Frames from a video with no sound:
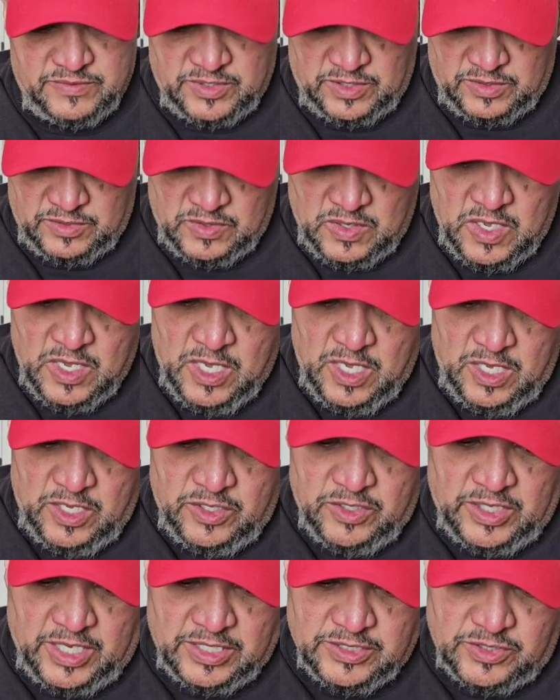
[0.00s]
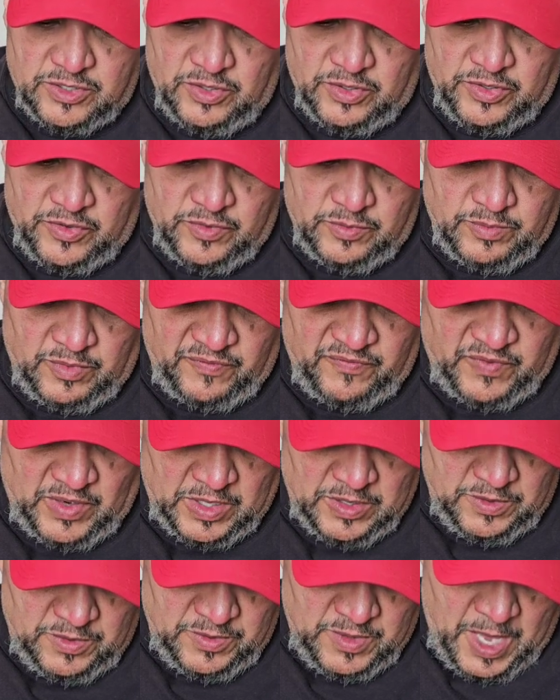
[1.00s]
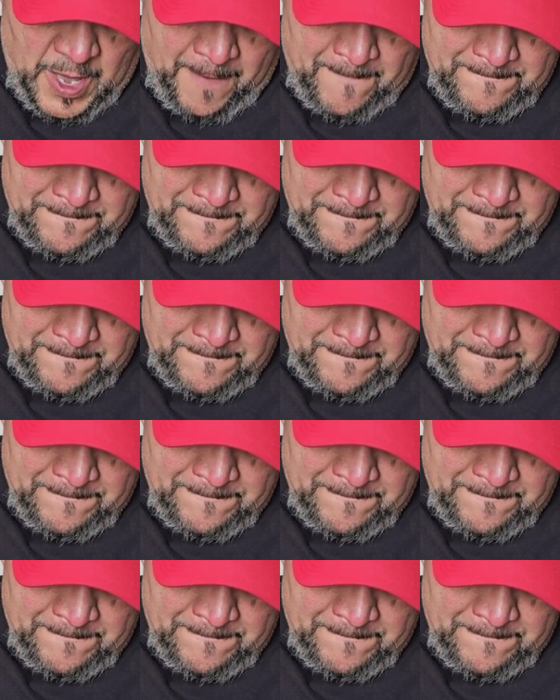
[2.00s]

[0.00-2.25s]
So you guys go give him a follow.